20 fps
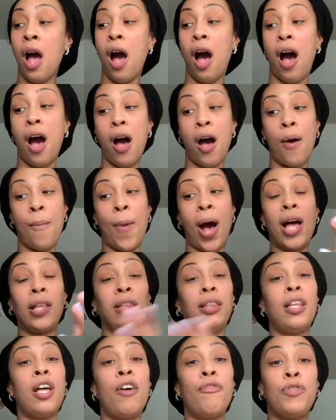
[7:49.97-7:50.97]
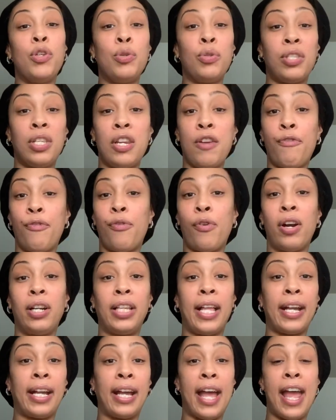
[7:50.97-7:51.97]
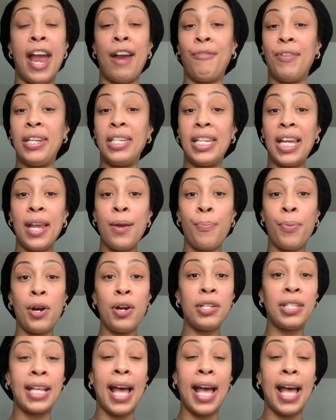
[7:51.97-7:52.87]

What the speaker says: I love using it for like an everyday purse.